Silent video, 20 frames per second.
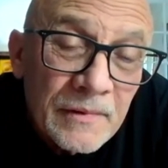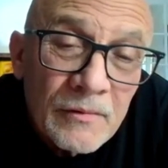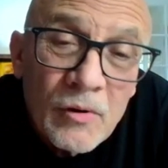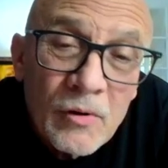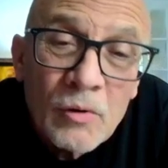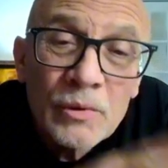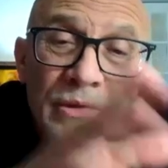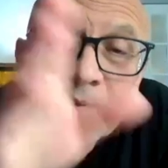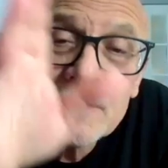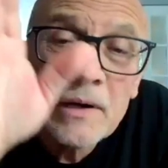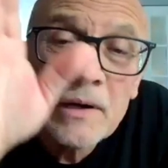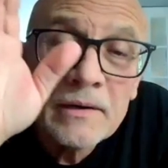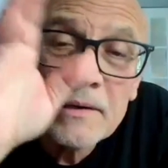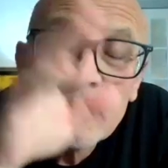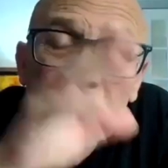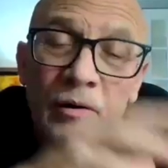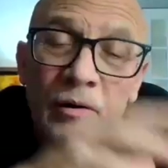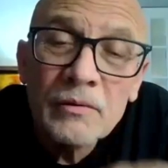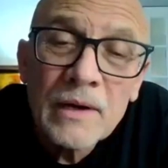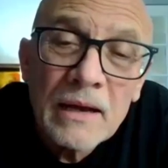or we started
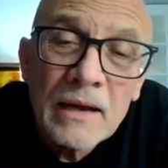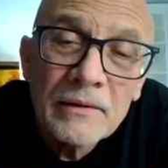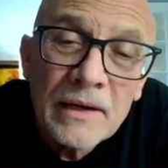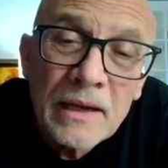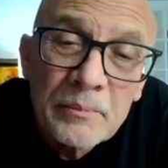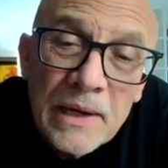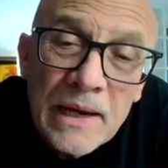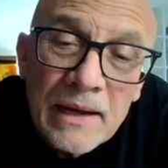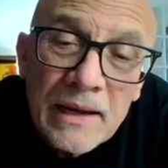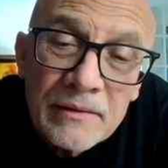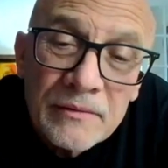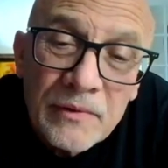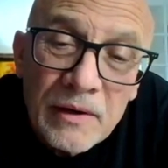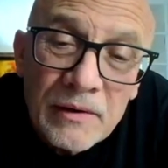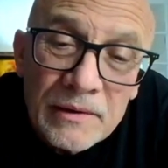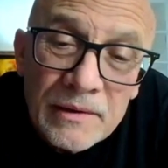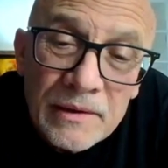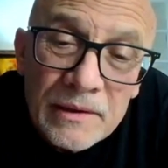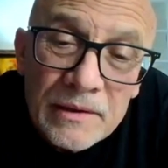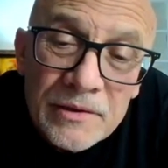to go down that path of
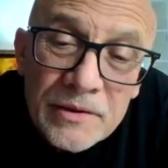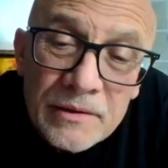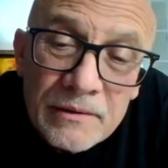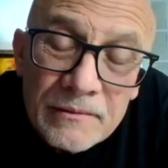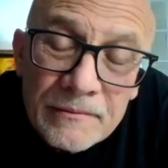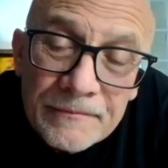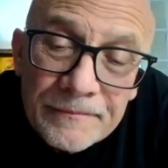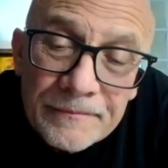our addiction.